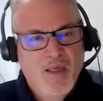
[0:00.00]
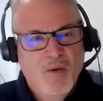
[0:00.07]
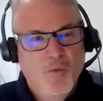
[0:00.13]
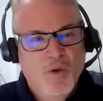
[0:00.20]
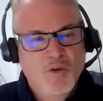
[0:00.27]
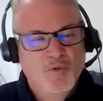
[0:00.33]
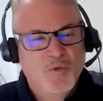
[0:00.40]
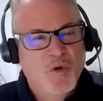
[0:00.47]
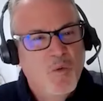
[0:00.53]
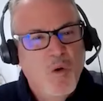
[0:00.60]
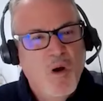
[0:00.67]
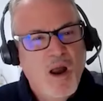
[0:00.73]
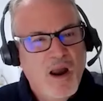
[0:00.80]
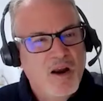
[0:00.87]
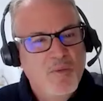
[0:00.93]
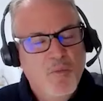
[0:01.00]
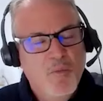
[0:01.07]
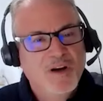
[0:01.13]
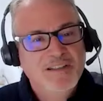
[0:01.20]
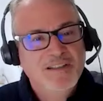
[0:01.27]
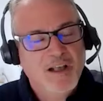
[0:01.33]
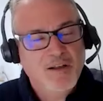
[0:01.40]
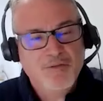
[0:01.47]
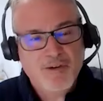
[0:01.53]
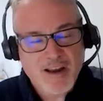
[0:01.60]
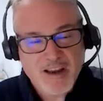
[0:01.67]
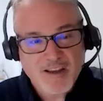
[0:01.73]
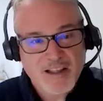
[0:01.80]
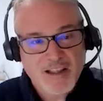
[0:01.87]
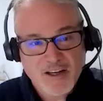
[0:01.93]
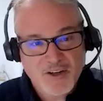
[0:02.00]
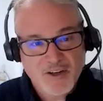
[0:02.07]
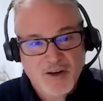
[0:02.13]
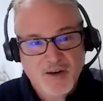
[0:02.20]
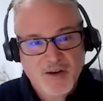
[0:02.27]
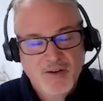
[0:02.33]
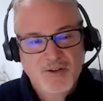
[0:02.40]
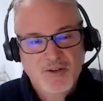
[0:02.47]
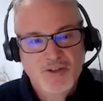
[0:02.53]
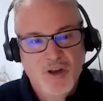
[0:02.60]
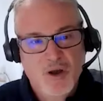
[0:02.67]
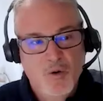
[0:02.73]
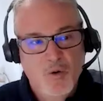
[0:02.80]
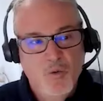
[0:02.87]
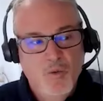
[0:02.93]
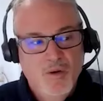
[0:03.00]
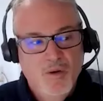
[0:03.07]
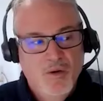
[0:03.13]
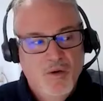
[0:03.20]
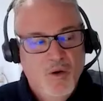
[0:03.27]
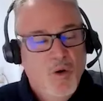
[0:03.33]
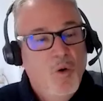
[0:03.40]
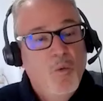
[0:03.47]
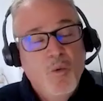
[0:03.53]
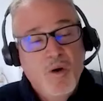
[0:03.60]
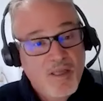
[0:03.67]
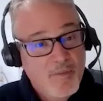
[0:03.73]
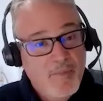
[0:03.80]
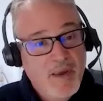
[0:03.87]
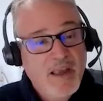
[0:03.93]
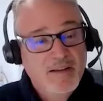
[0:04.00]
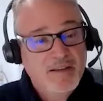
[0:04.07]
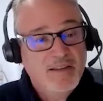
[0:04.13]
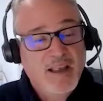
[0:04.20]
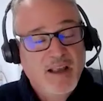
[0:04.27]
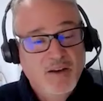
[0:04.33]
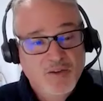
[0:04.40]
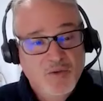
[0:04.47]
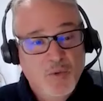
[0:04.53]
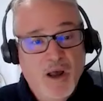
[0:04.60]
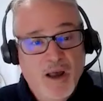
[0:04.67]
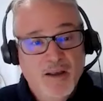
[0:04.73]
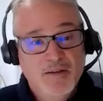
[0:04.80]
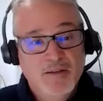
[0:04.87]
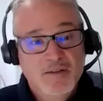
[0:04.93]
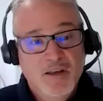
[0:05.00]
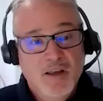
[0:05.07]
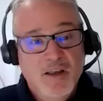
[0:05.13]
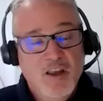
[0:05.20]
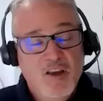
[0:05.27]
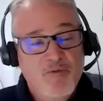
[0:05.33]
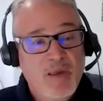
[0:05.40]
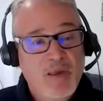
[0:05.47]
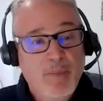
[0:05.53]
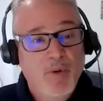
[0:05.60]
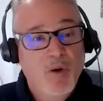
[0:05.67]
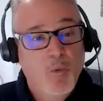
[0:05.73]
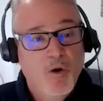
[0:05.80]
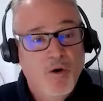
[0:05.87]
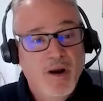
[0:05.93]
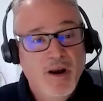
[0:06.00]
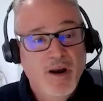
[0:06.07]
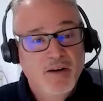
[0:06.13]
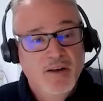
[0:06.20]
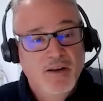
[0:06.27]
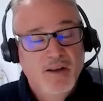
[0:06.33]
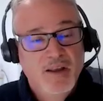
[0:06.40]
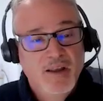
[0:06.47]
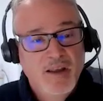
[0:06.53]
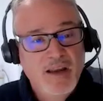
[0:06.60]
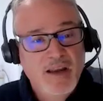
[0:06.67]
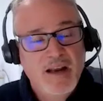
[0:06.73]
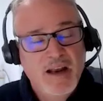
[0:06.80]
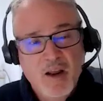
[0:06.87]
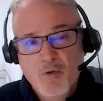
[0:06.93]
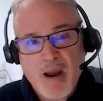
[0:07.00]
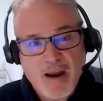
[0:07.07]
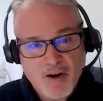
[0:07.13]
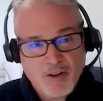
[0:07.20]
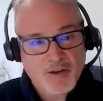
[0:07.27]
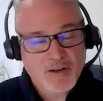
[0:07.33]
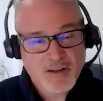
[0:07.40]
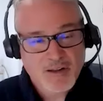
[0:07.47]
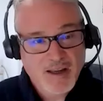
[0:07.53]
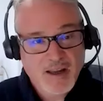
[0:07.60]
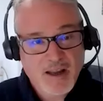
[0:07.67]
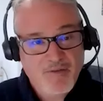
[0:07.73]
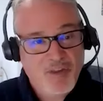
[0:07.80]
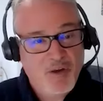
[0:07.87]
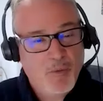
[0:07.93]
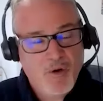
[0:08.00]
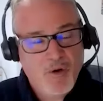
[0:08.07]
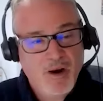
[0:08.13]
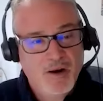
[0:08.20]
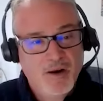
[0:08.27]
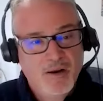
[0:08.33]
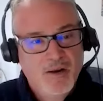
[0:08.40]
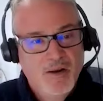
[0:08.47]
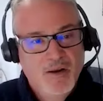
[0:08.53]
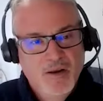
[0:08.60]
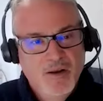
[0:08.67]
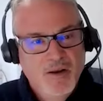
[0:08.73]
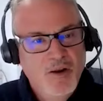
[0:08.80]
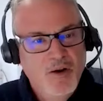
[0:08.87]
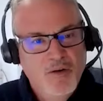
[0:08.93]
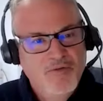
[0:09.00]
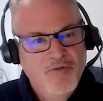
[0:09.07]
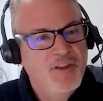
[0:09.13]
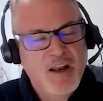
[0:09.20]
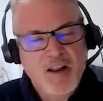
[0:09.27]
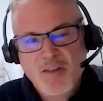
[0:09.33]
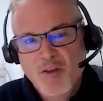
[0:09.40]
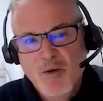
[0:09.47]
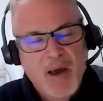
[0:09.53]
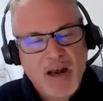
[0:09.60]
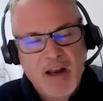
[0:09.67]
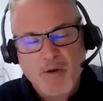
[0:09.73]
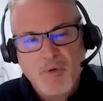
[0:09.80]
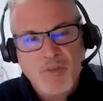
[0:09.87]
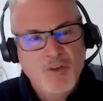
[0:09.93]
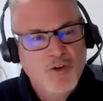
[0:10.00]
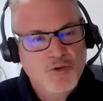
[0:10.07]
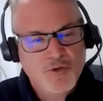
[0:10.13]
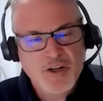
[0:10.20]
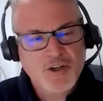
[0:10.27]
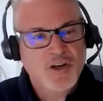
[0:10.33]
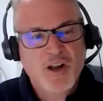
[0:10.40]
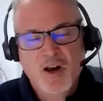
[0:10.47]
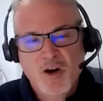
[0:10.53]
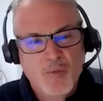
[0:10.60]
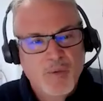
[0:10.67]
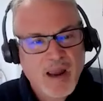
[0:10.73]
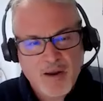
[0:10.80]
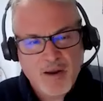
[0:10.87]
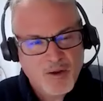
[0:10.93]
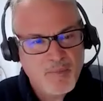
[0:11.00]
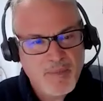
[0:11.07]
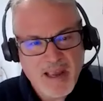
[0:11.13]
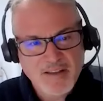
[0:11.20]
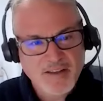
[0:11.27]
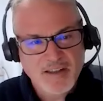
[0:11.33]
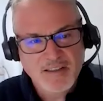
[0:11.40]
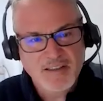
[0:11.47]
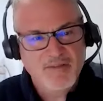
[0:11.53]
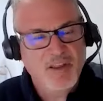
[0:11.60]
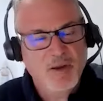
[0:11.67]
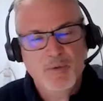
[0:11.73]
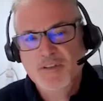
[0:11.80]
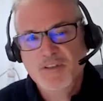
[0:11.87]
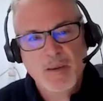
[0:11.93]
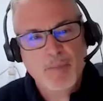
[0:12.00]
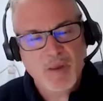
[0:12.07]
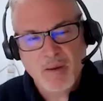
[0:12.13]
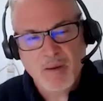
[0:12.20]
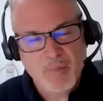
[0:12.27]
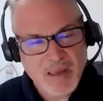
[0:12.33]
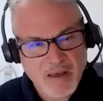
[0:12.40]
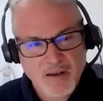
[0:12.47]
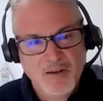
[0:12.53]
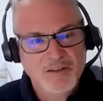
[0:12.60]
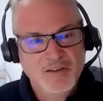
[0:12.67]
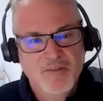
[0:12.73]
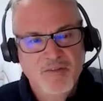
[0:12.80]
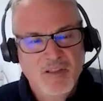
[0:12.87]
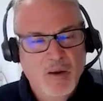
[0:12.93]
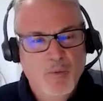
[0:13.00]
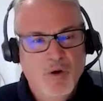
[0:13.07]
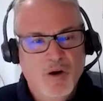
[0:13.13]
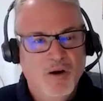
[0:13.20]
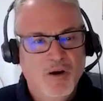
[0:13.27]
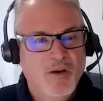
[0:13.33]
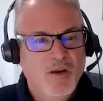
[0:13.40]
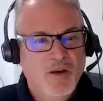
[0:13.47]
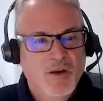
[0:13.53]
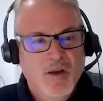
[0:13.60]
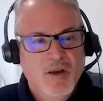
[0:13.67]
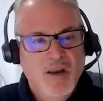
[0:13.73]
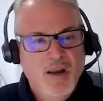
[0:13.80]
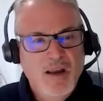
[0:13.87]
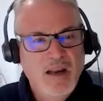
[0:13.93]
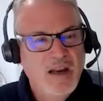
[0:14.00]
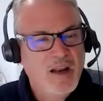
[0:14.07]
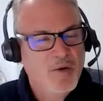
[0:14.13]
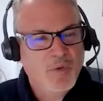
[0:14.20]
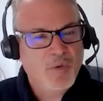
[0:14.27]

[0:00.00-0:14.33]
which required more self-regulation. So one of the biggest things was if people weren't eating regularly, if they weren't, you know, flooding their body with nutrition on a regular basis, if they were skipping meals, if they were eating